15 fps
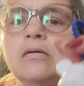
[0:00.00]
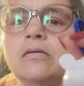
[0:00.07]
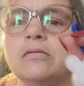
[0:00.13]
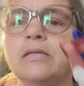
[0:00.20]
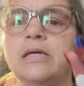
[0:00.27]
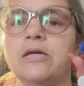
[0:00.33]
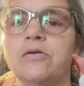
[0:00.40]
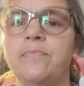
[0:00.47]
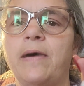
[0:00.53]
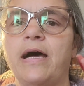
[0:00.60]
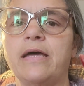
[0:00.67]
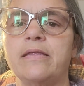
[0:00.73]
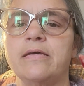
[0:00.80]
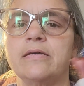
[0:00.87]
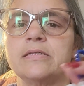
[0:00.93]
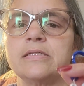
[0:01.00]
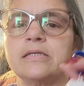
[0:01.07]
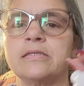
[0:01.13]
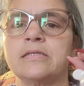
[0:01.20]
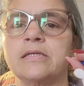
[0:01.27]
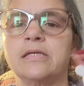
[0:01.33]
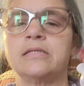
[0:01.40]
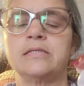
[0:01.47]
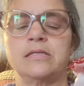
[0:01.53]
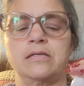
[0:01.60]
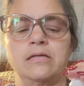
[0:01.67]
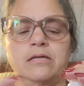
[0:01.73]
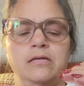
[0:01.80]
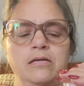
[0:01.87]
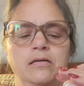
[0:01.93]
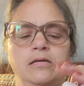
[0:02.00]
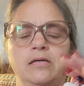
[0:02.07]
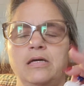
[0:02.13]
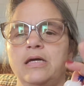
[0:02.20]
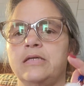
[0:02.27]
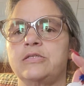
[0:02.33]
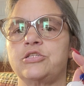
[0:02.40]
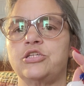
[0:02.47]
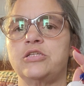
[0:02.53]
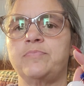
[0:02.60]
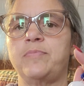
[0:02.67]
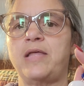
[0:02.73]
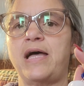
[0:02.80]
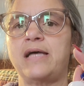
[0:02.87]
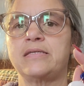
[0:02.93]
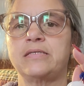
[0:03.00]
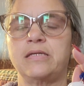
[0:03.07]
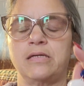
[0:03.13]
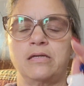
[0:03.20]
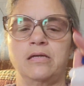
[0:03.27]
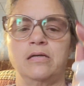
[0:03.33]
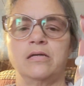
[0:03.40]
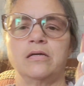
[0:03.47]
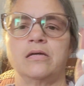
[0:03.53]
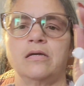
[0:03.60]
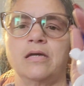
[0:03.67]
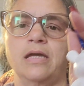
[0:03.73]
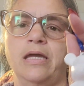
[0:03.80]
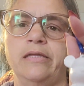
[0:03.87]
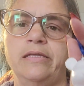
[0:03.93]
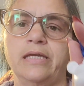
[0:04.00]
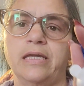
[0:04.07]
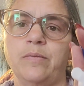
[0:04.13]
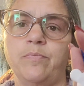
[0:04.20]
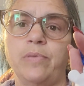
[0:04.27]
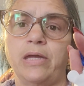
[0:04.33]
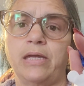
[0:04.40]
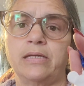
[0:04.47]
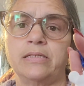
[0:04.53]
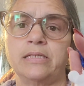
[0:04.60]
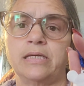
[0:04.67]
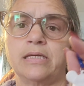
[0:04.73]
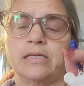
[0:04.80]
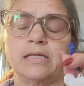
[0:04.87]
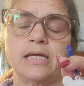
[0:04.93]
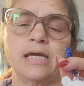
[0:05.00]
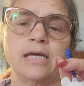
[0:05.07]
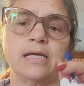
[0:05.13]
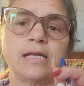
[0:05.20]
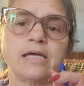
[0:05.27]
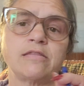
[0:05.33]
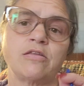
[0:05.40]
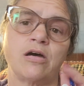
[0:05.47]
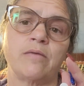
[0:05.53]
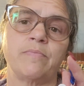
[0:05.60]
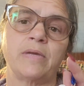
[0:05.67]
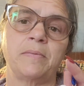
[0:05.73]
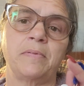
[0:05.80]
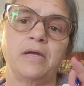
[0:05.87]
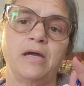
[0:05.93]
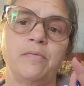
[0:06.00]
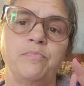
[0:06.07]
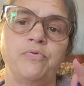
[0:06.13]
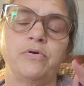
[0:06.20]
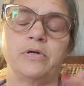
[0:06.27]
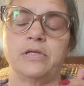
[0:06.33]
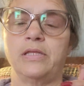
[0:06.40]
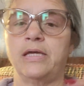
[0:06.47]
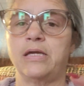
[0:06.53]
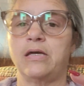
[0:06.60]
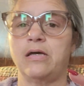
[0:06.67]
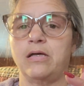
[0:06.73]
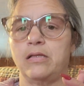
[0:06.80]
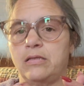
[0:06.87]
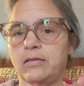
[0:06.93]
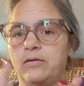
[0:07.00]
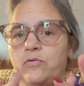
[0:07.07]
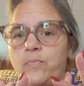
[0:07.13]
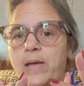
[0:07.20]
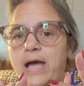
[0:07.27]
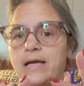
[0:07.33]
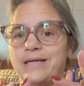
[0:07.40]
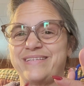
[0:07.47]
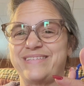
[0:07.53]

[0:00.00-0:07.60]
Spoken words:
they could buy this. It's just plastic, and they can paint it. And I thought maybe I'd put like a little pack of